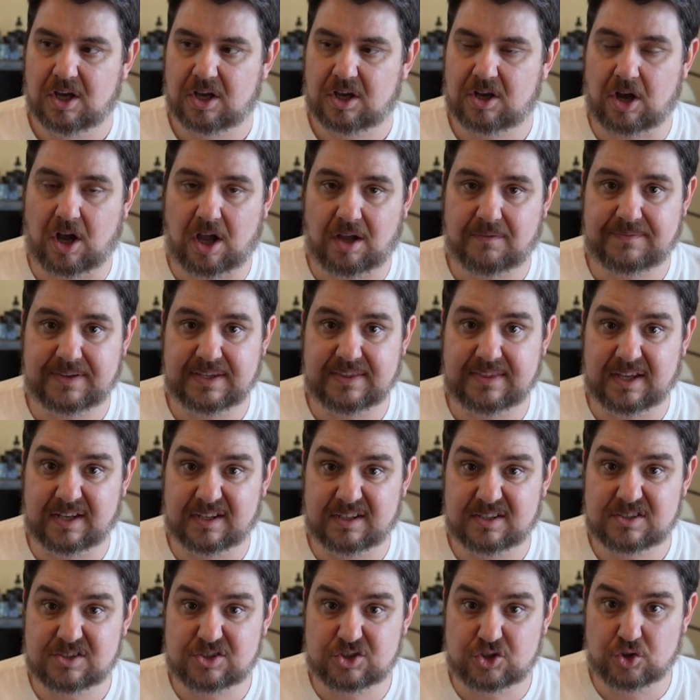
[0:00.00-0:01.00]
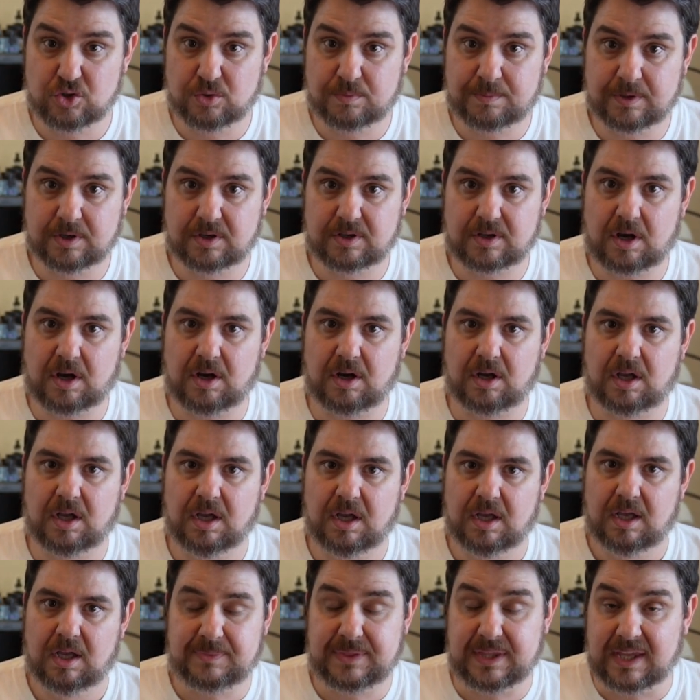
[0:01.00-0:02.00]
coffee that is super dark?
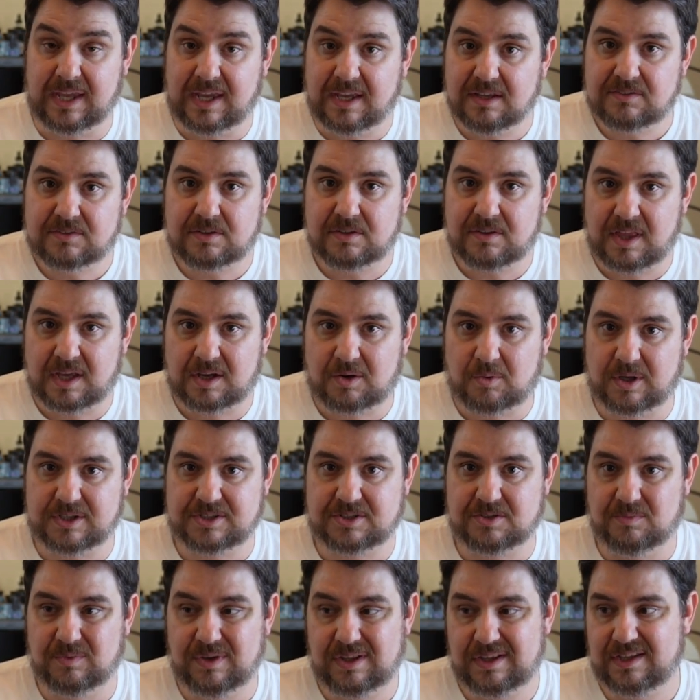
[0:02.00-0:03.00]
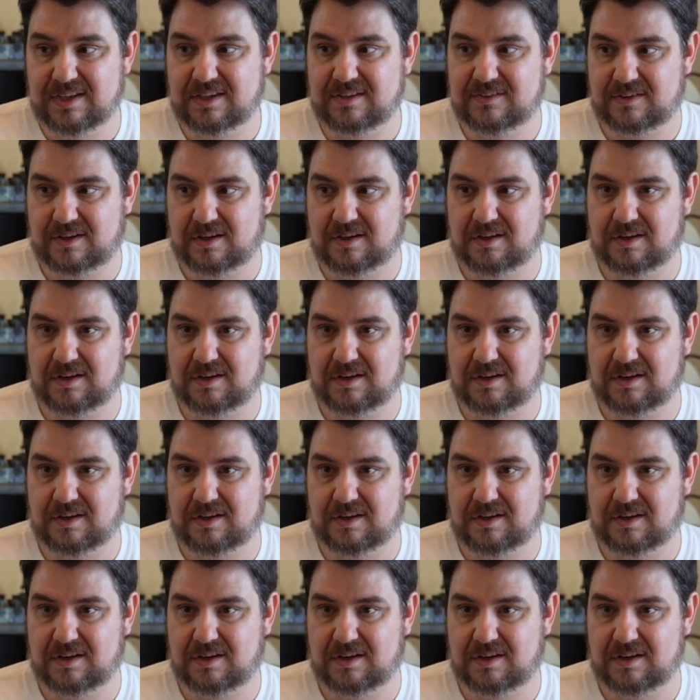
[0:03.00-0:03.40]
The answer to that question really is